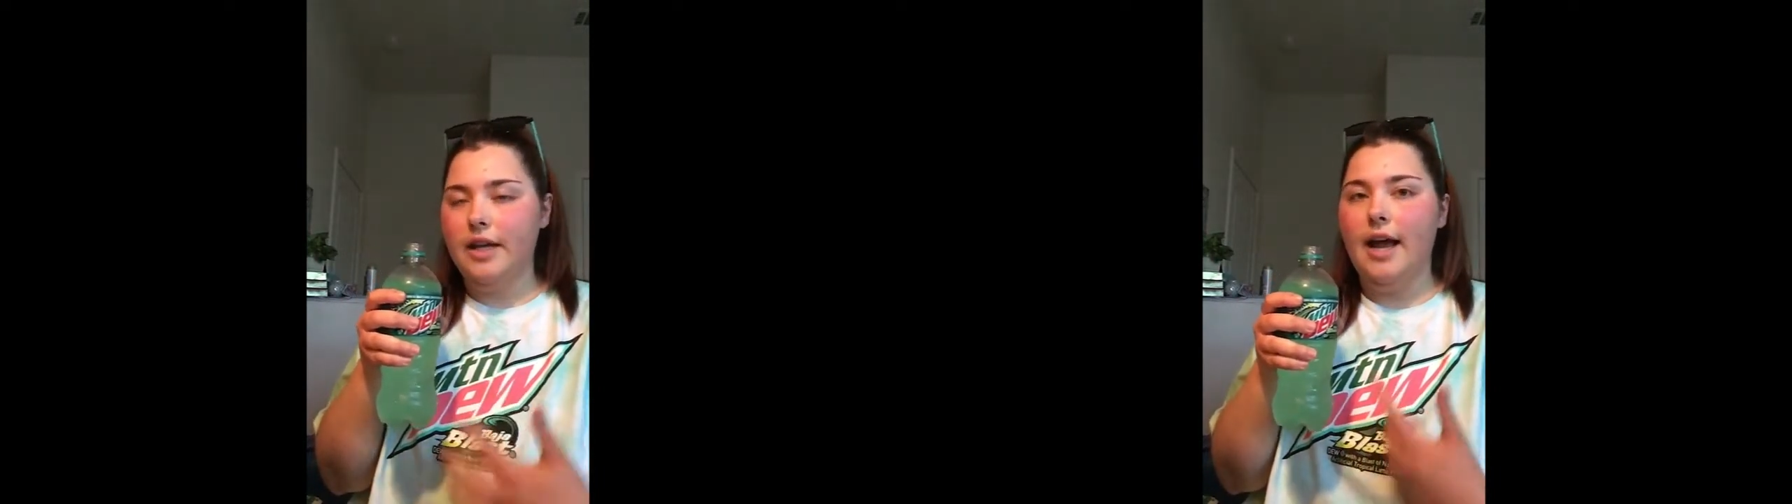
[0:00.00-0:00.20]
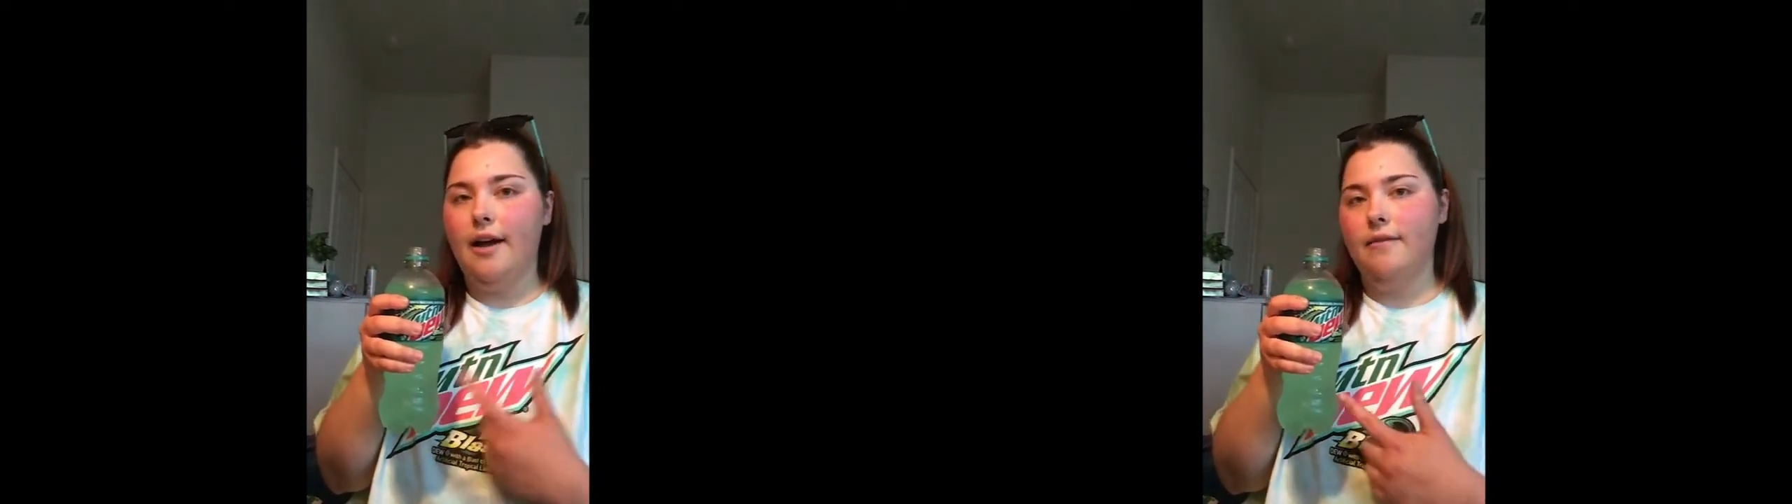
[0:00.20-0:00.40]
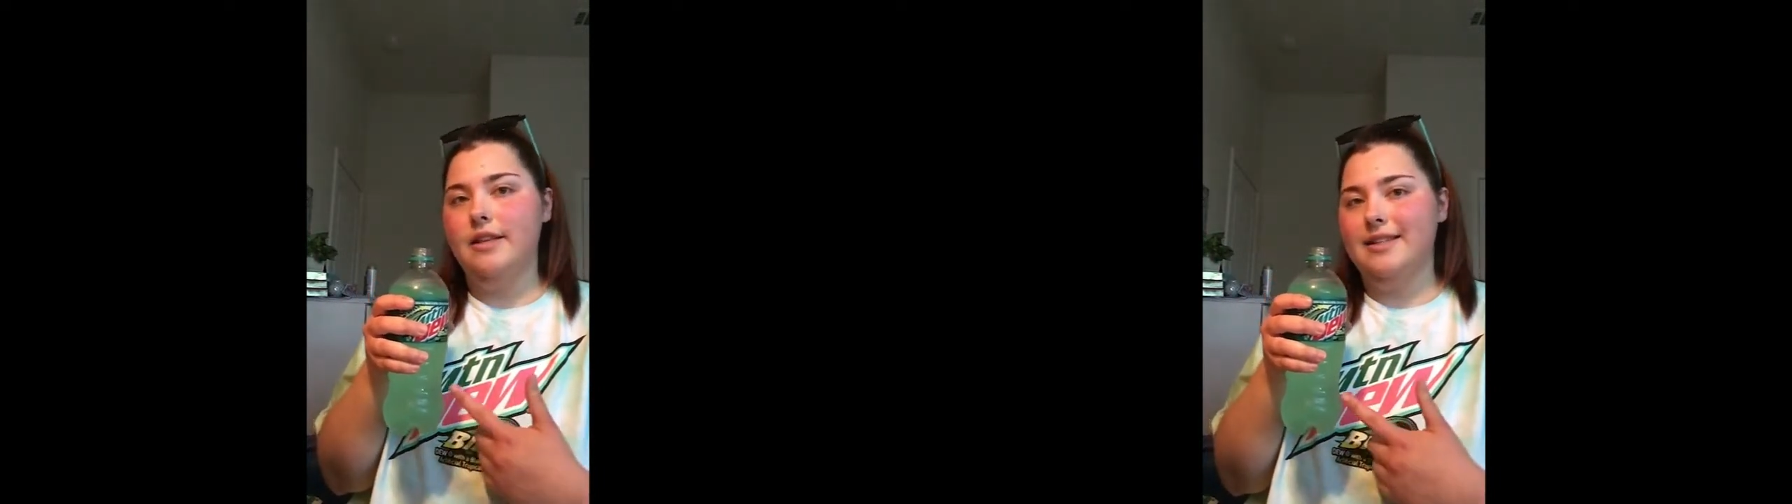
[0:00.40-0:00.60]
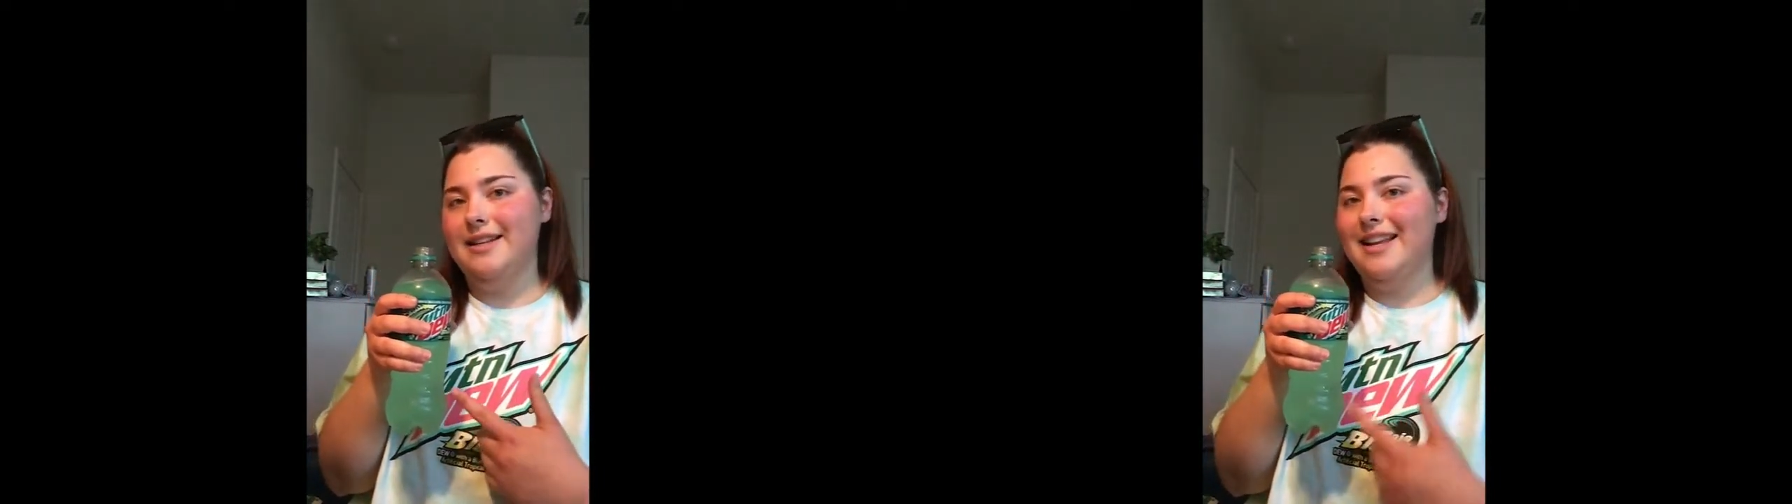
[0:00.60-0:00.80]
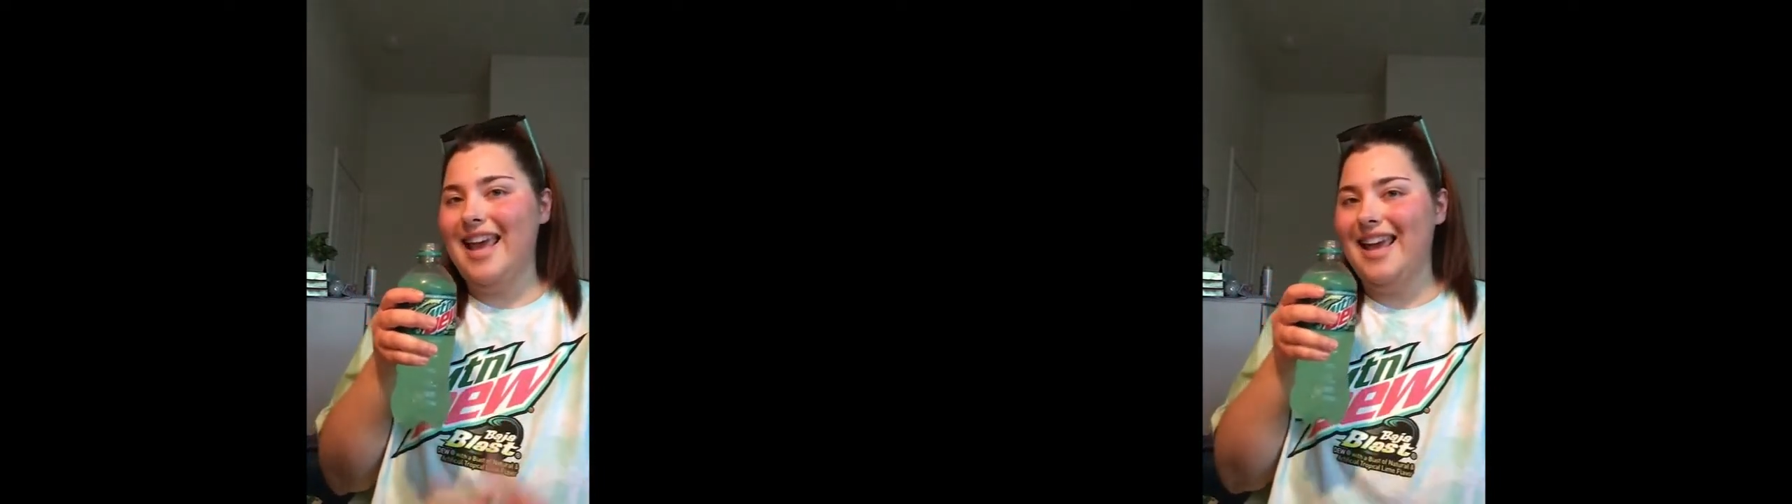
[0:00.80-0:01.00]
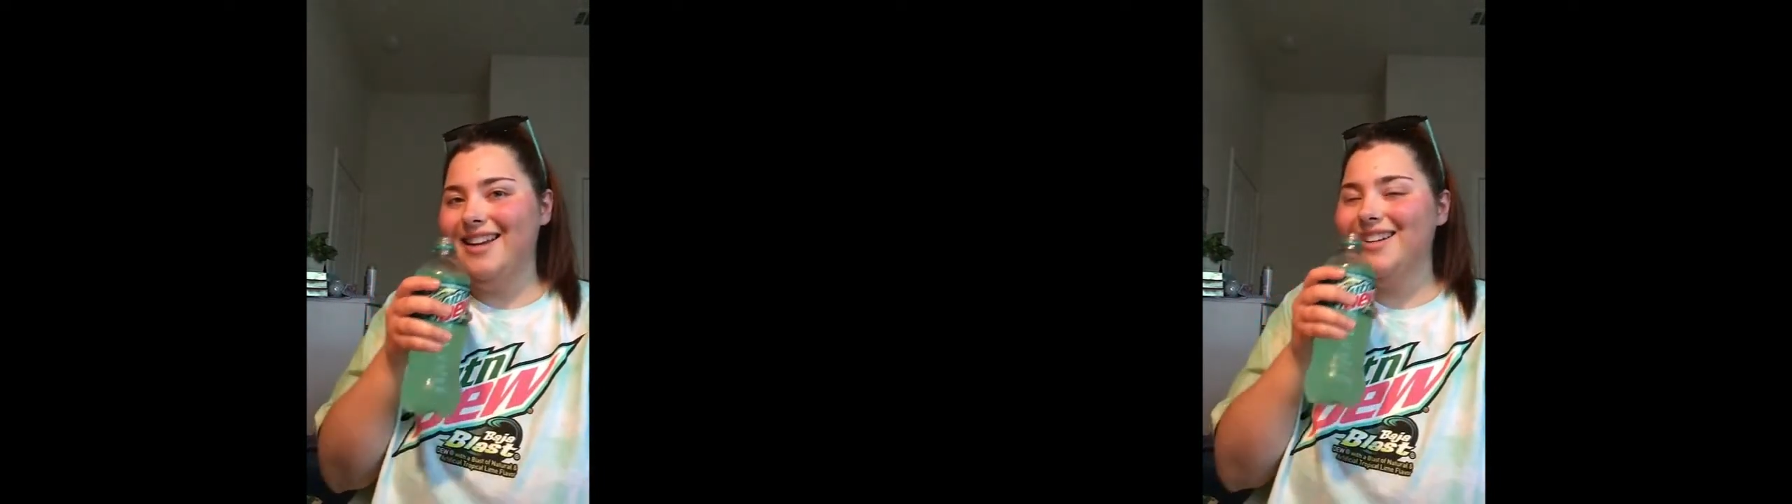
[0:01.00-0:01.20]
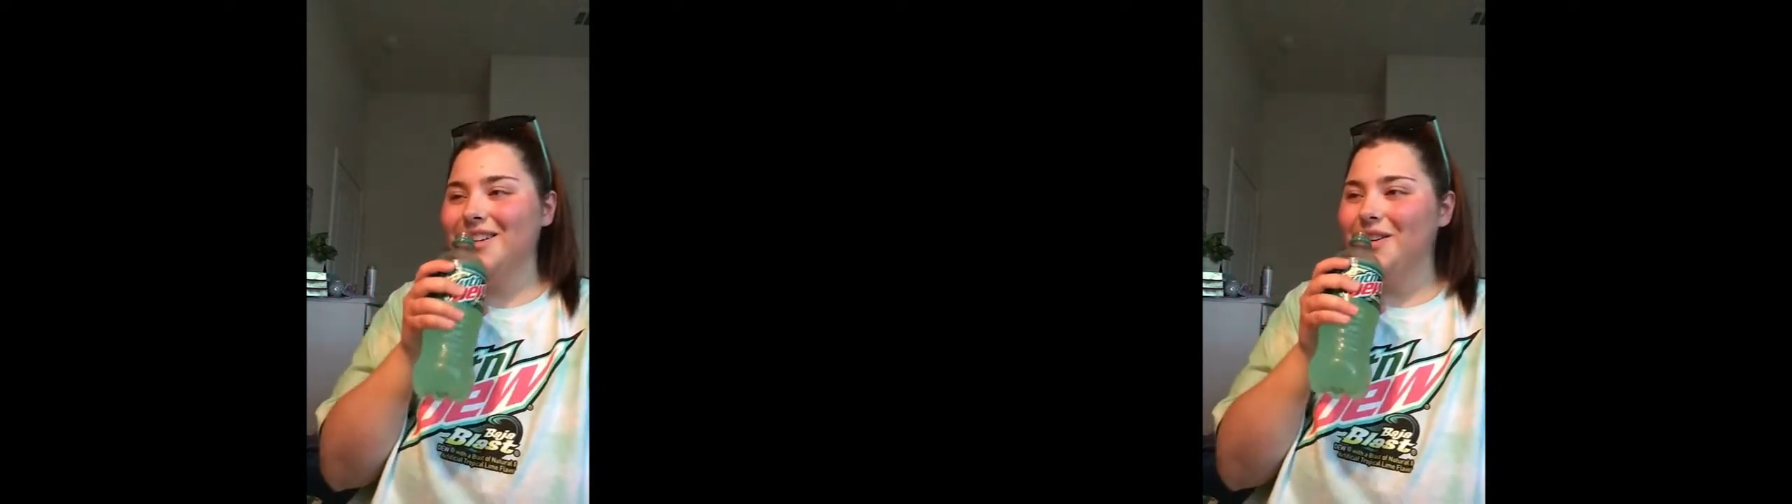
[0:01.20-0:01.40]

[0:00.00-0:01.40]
have this in a candle.